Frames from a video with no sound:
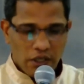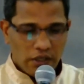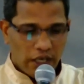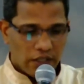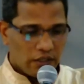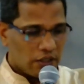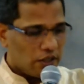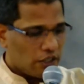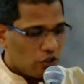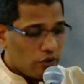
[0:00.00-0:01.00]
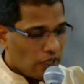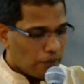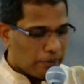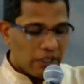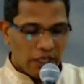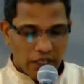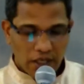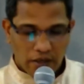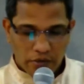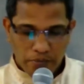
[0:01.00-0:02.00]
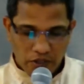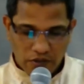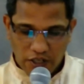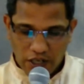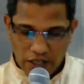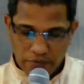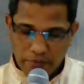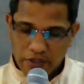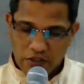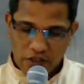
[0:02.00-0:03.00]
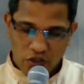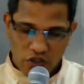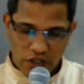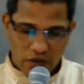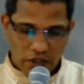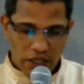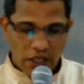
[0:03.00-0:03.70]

That uh, that should happen in our personal life. I mean, as a Christian. Okay.